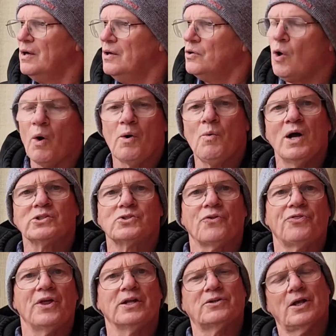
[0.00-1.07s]
No one wants to
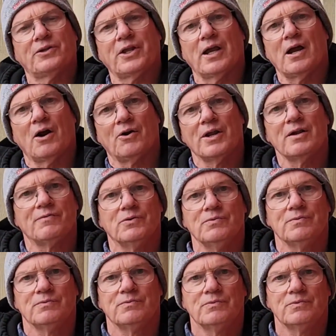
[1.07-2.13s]
think that they are evil.
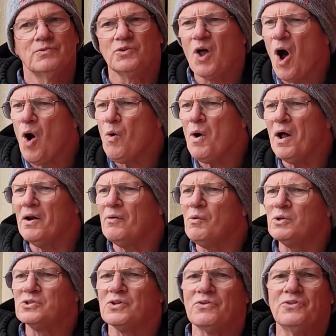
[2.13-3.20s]
No one
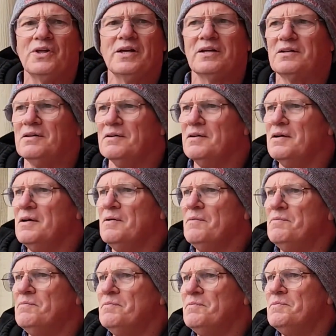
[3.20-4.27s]
wants to think.
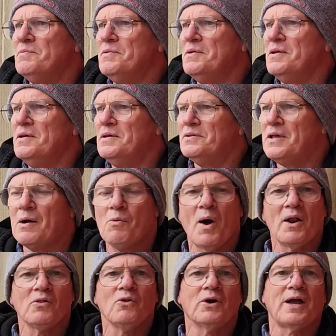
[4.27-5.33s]
They
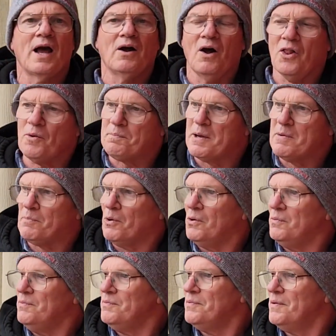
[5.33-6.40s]
want to look at other
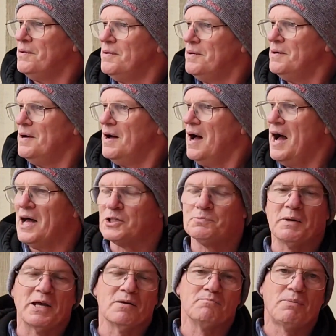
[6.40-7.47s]
people as
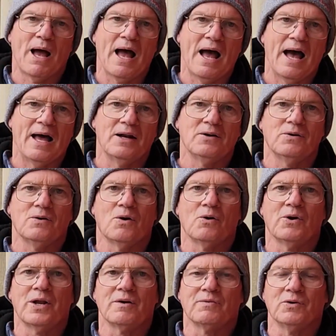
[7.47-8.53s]
being bad
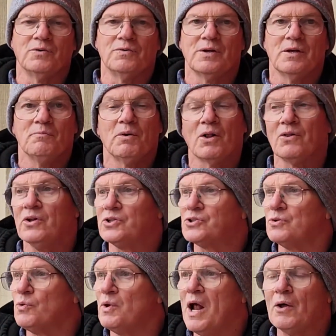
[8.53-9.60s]
or evil. But
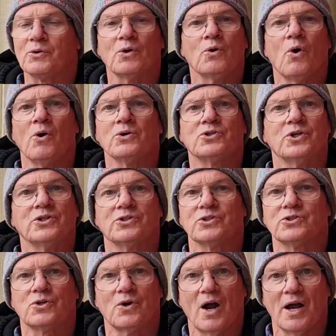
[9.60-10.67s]
listen, without the Lord
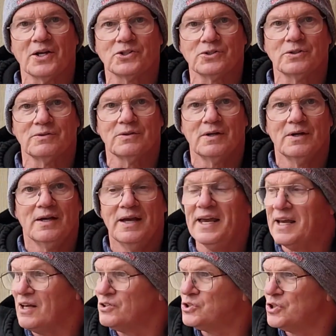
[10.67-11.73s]
Jesus Christ, He
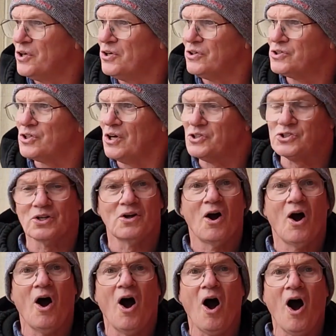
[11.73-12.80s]
considers us
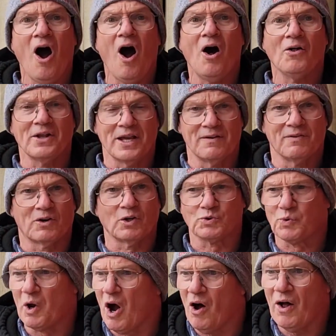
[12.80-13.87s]
all evil because
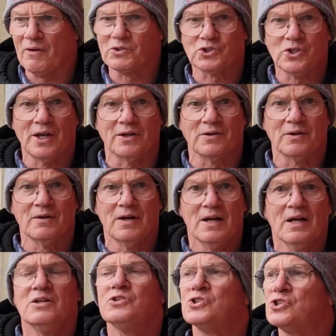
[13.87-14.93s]
we all have sinned.
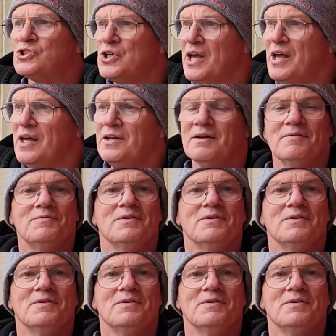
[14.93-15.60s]
Sin